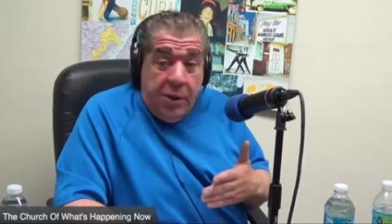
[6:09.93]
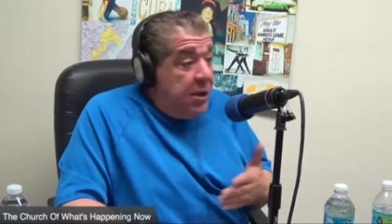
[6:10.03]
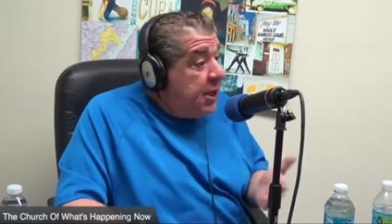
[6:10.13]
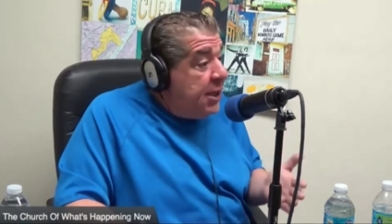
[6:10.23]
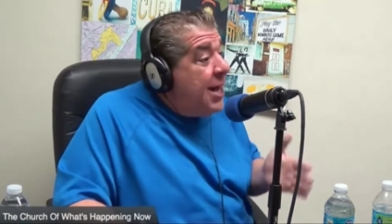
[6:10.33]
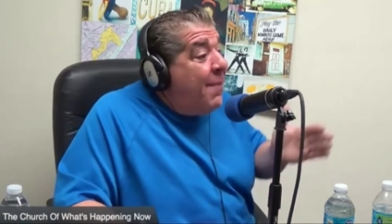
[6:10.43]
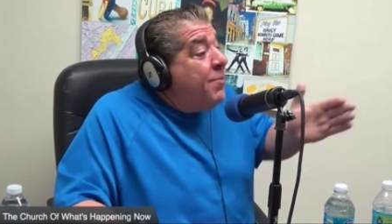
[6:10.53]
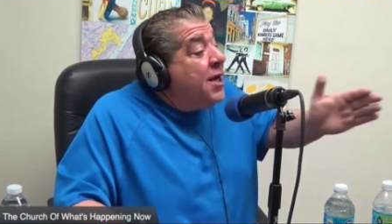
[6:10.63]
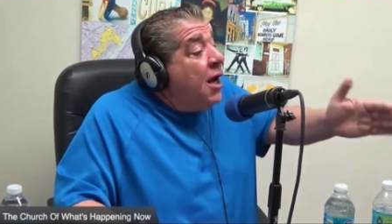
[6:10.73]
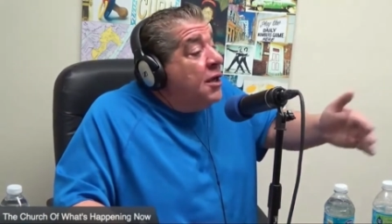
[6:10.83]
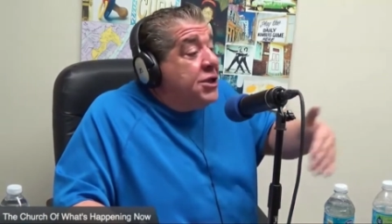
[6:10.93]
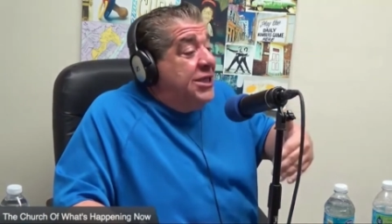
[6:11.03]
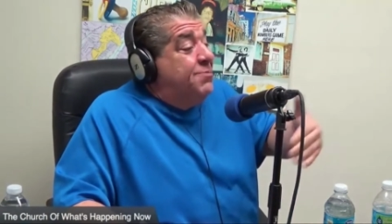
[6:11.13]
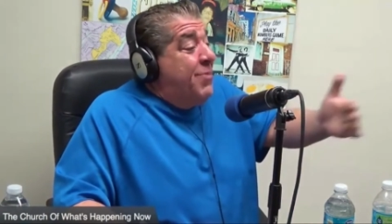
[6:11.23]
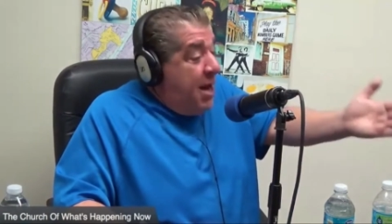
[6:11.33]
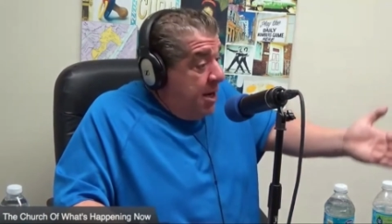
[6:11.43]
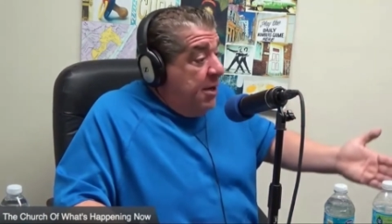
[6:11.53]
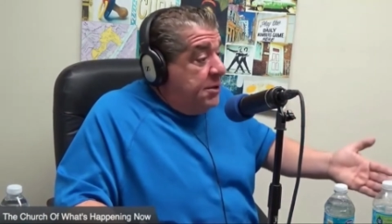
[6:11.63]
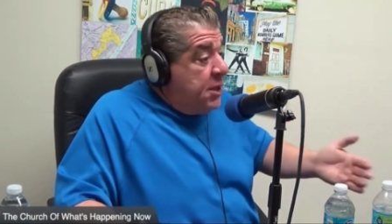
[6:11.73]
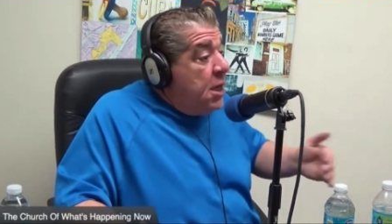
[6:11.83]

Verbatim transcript: and Lee. Not because he's better than us,